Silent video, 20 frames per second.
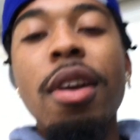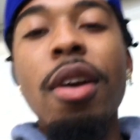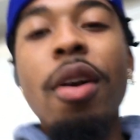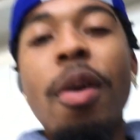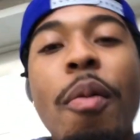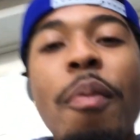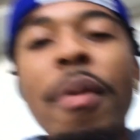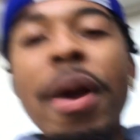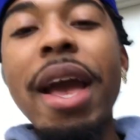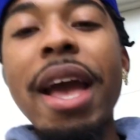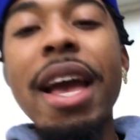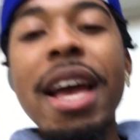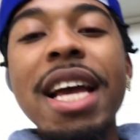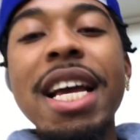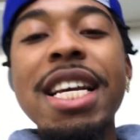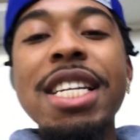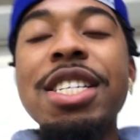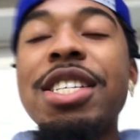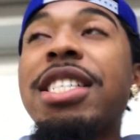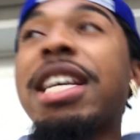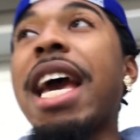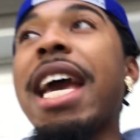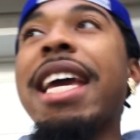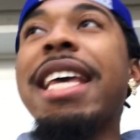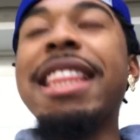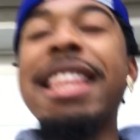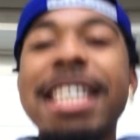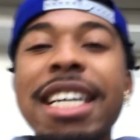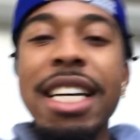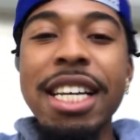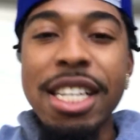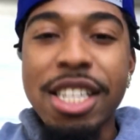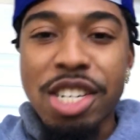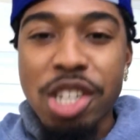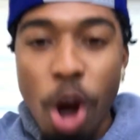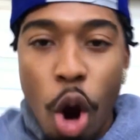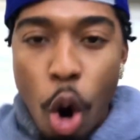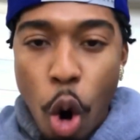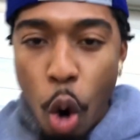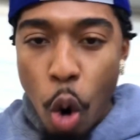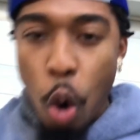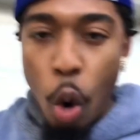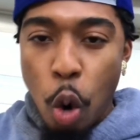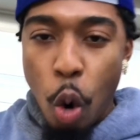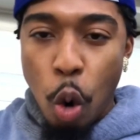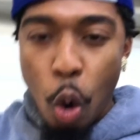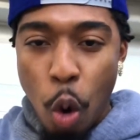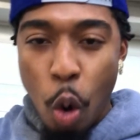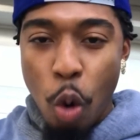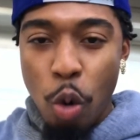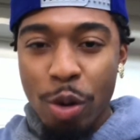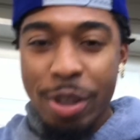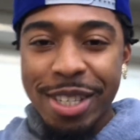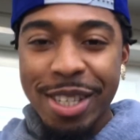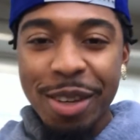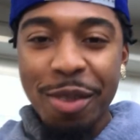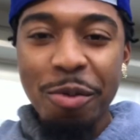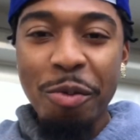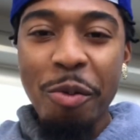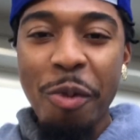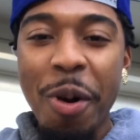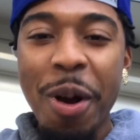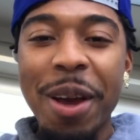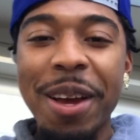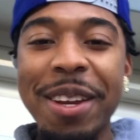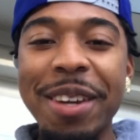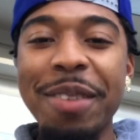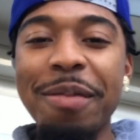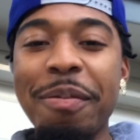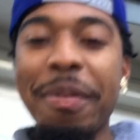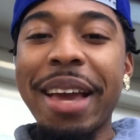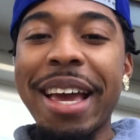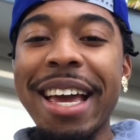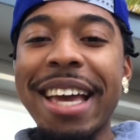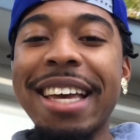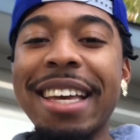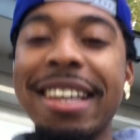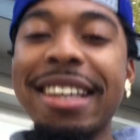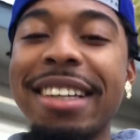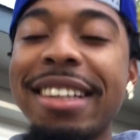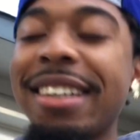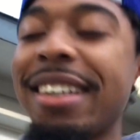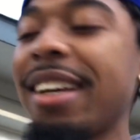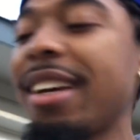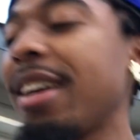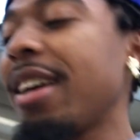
Man, Jay the Chosen One, man.